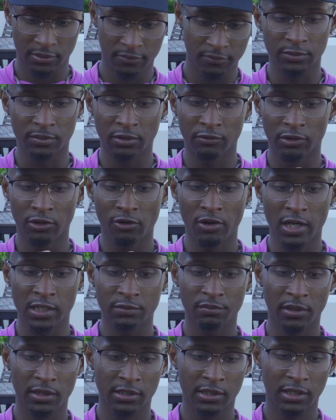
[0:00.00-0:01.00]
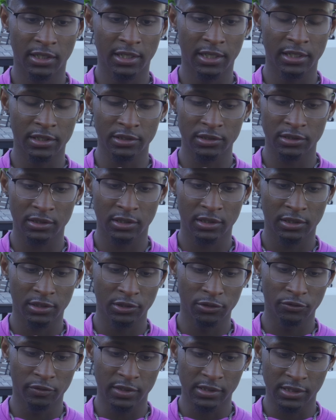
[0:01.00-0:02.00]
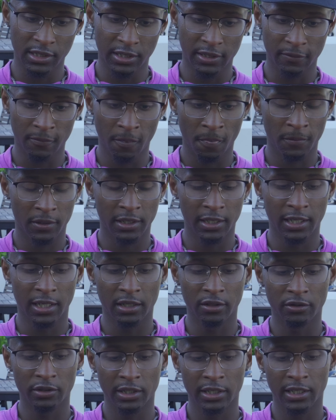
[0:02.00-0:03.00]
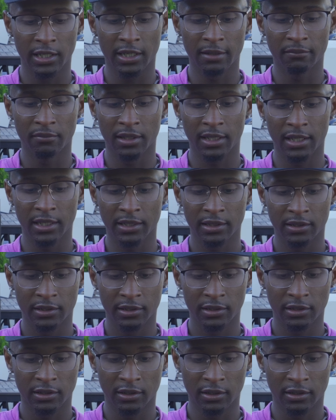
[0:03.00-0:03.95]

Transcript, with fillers: So next brand we do got Space Cadets, USA. They got gray, they got black